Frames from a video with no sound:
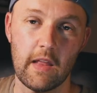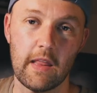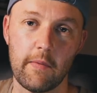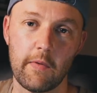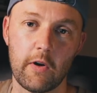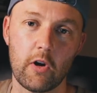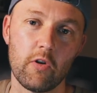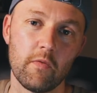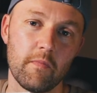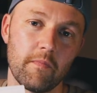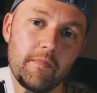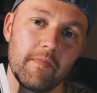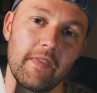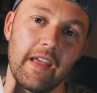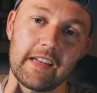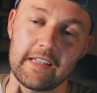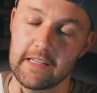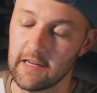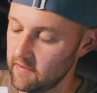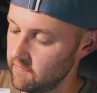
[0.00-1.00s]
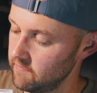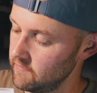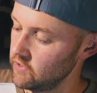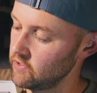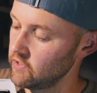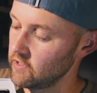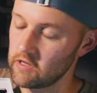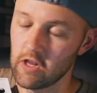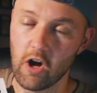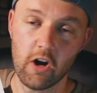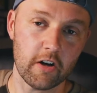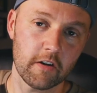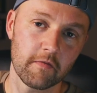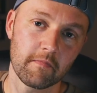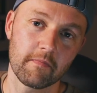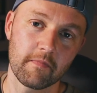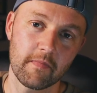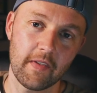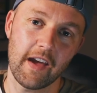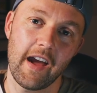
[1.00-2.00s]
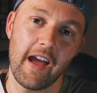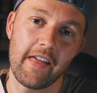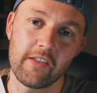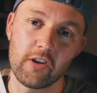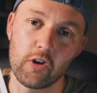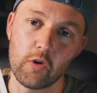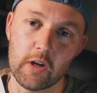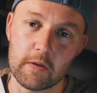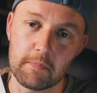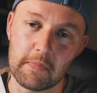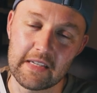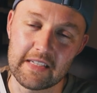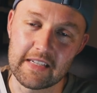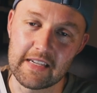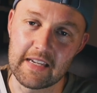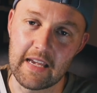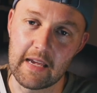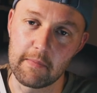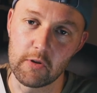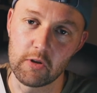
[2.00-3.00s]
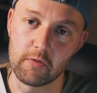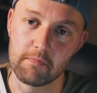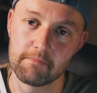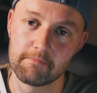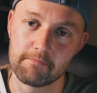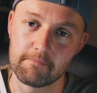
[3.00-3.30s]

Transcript: There we go, that's it. So the clock and the USB-C cable.